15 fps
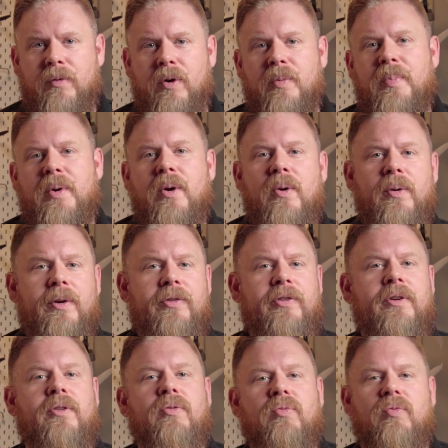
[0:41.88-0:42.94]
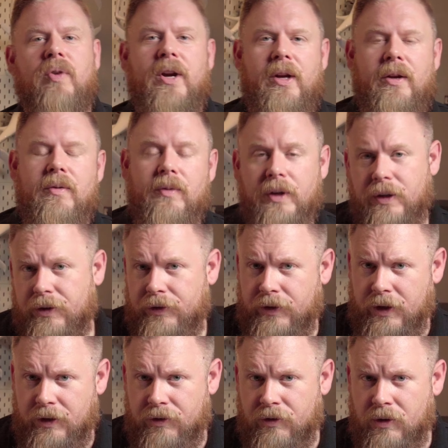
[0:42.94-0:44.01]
4 Pro is a great real estate